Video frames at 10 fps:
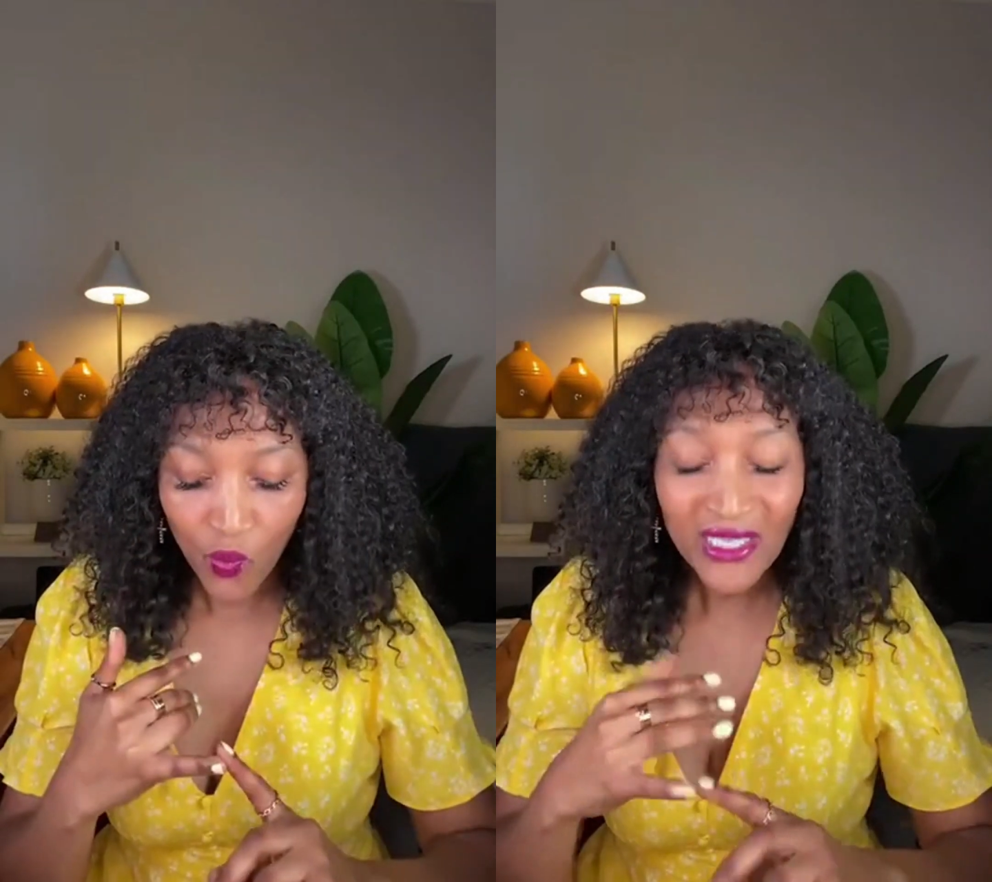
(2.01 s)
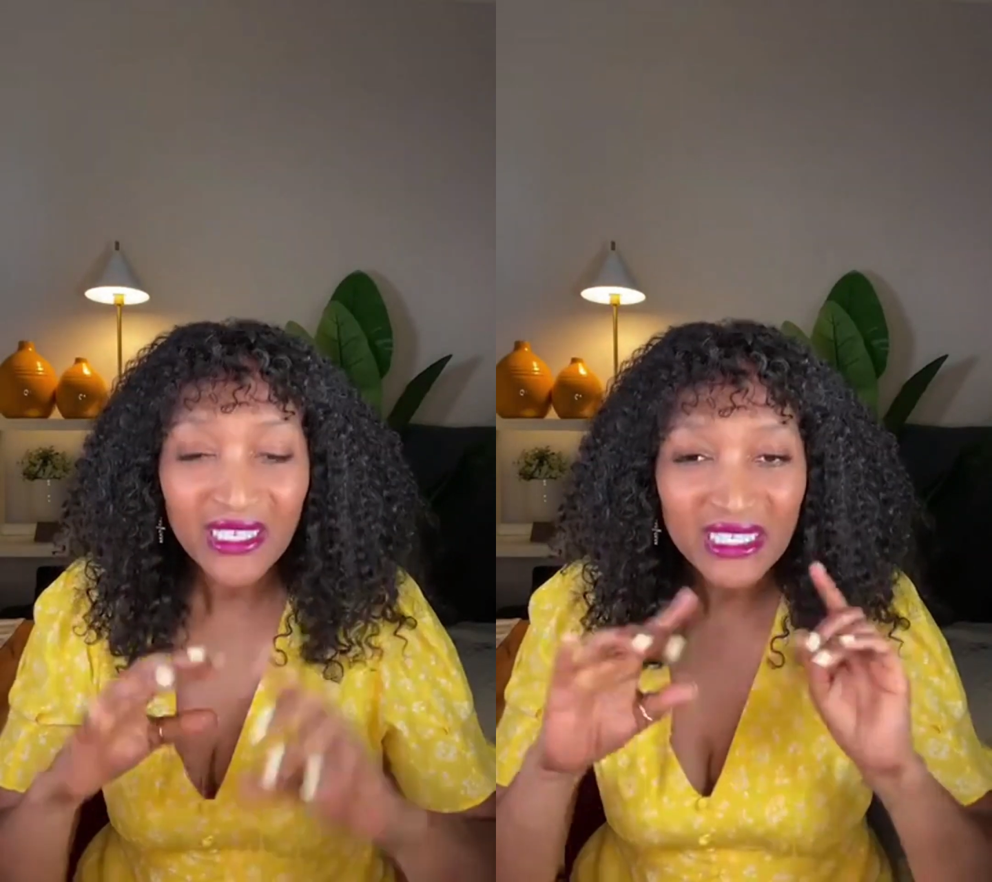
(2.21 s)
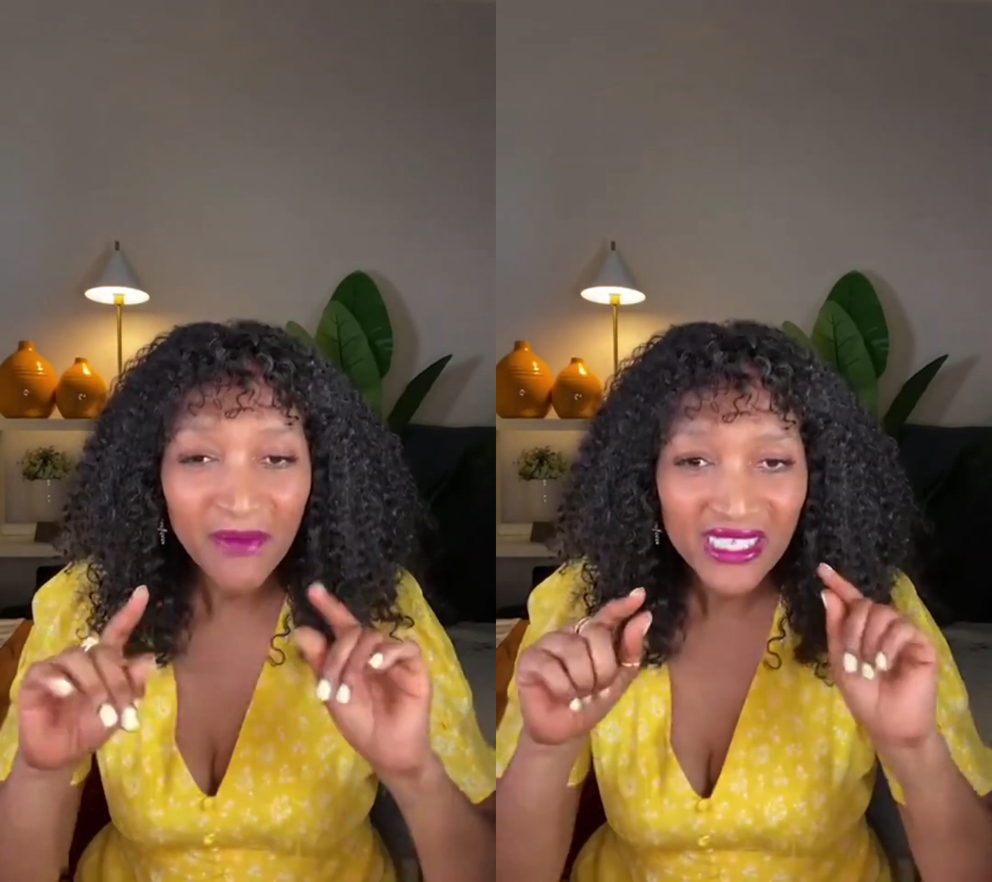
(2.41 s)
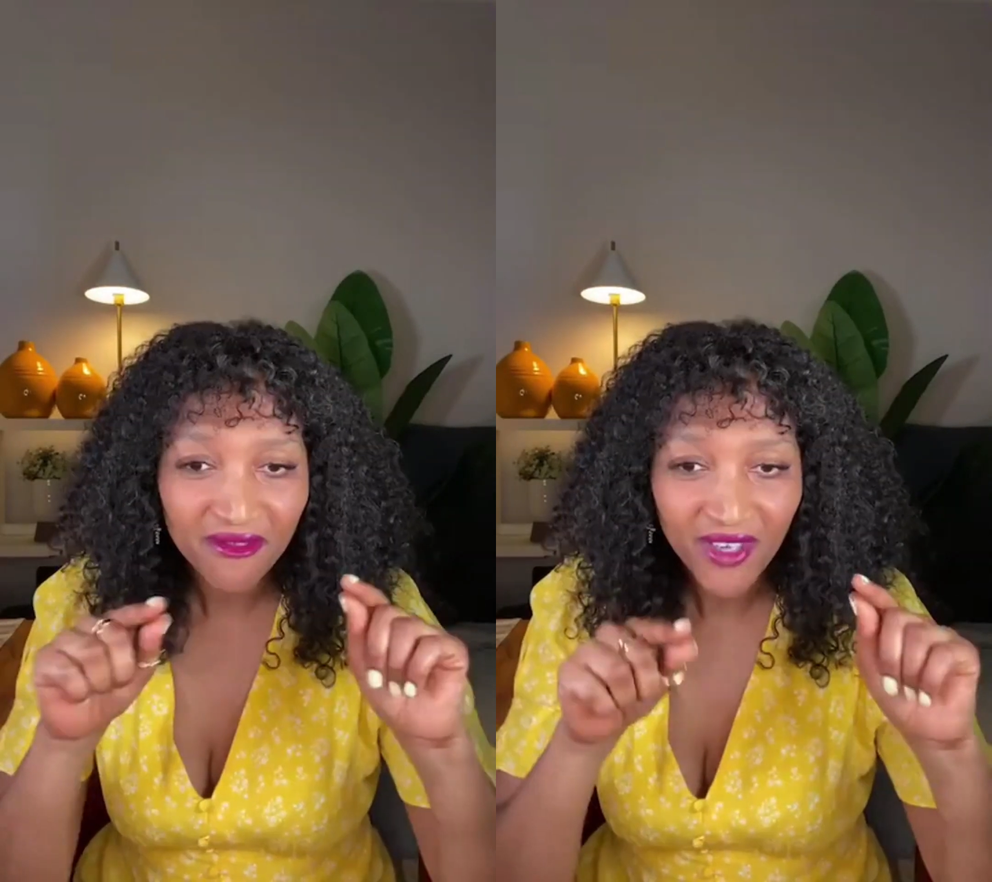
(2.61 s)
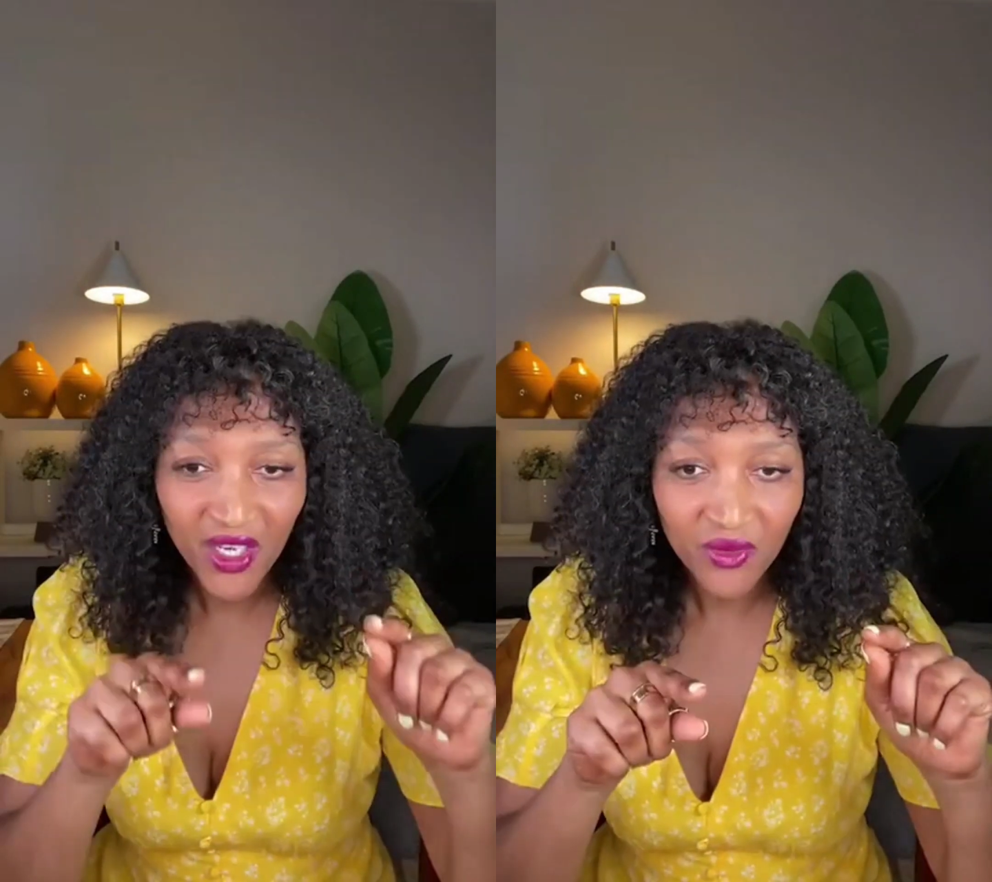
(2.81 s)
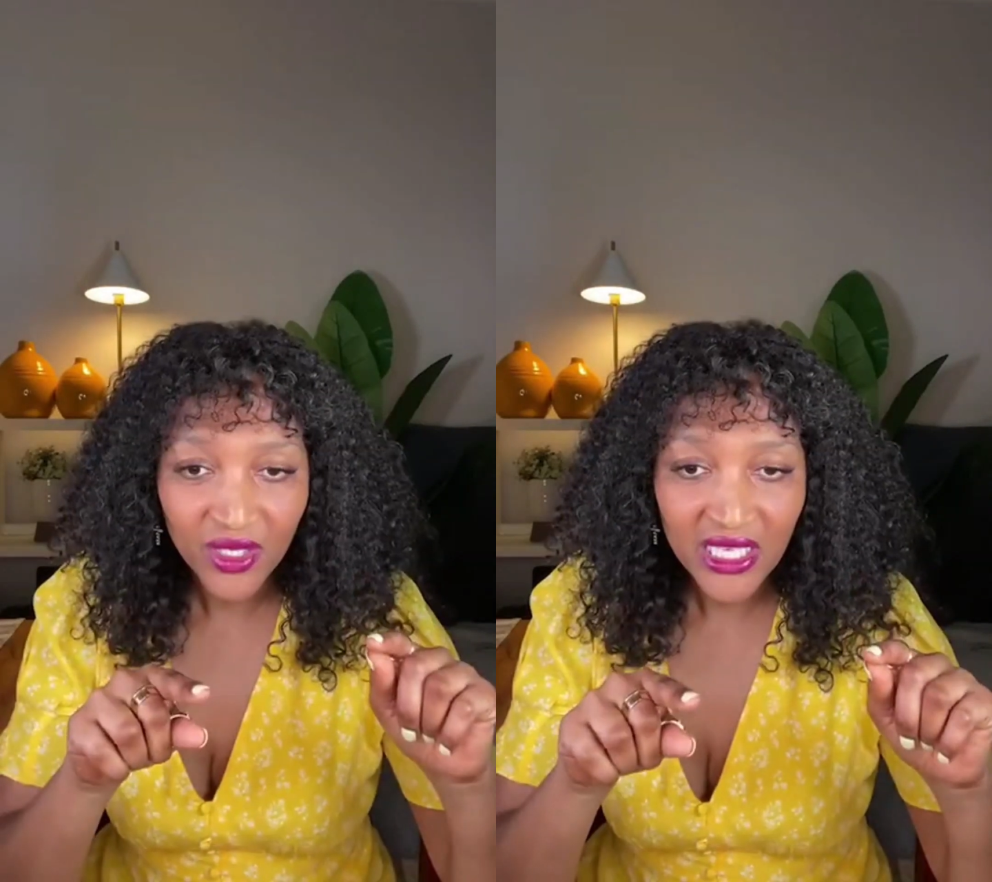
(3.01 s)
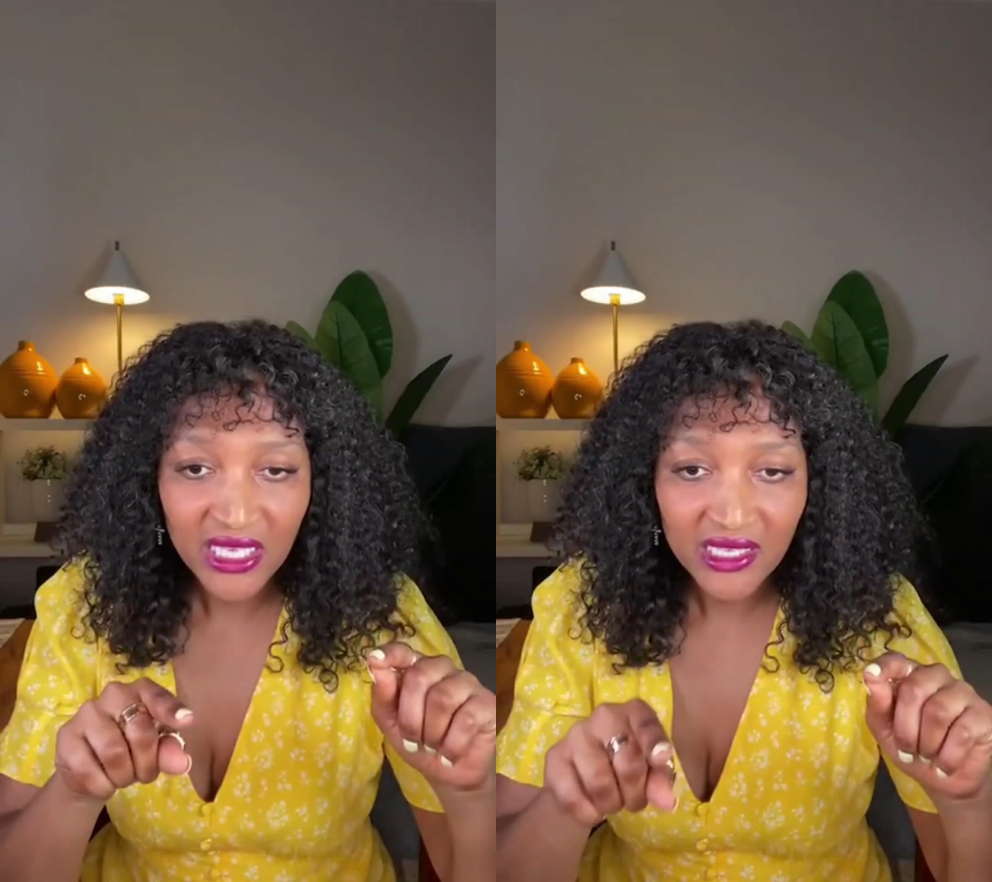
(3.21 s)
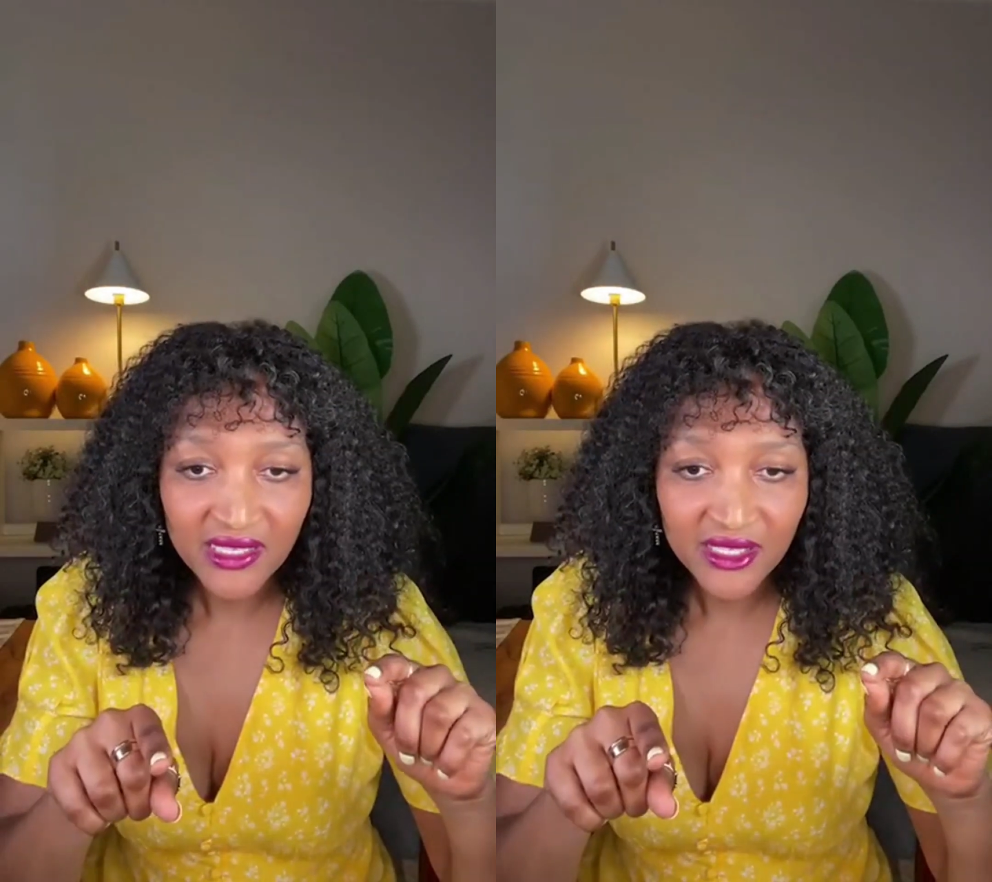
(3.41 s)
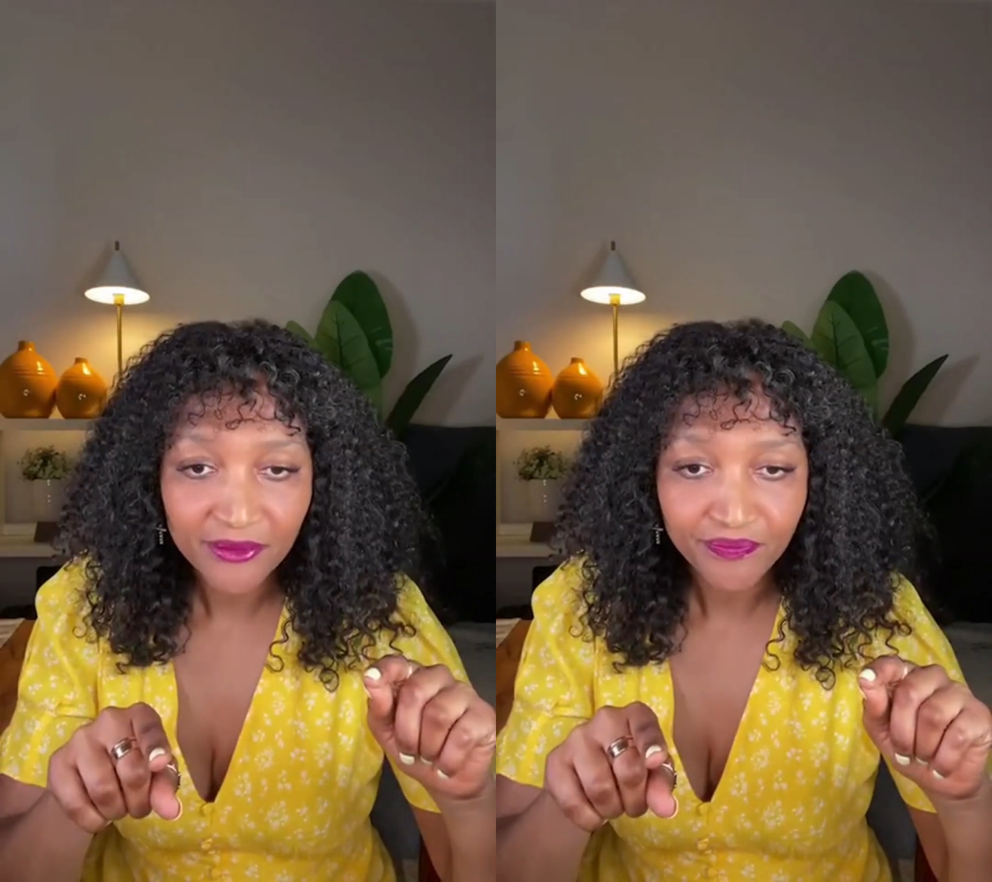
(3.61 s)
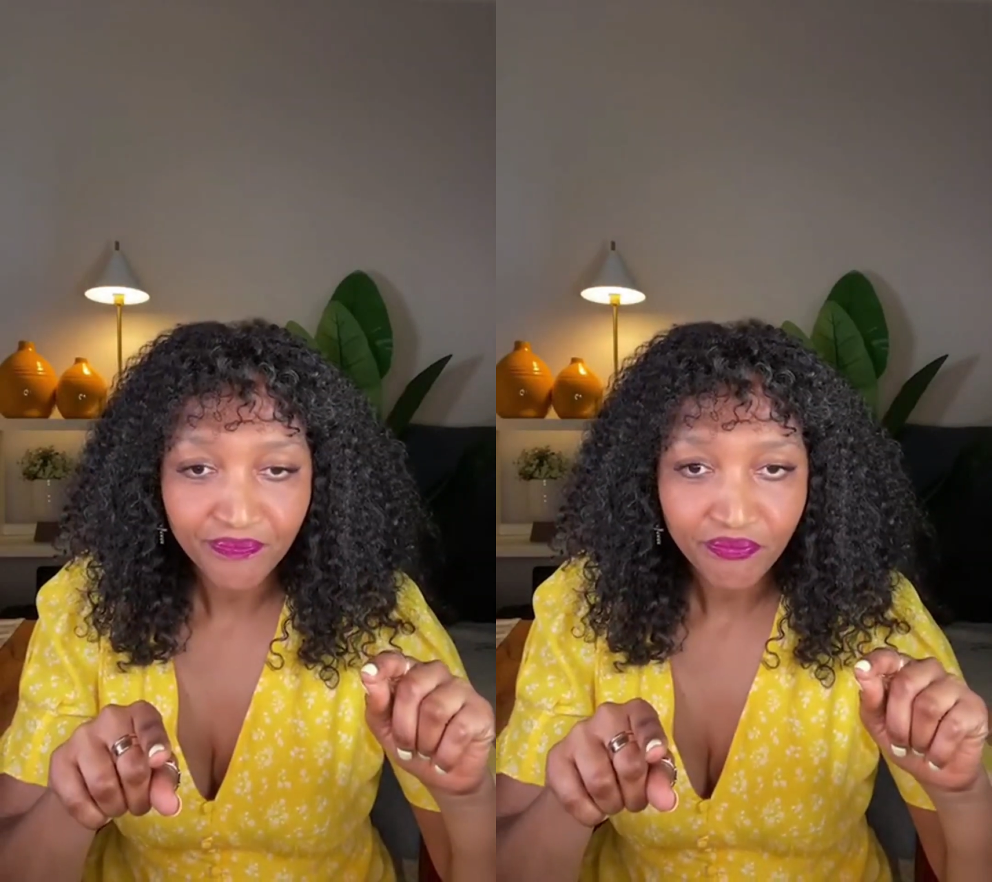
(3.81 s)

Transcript: what determines the value is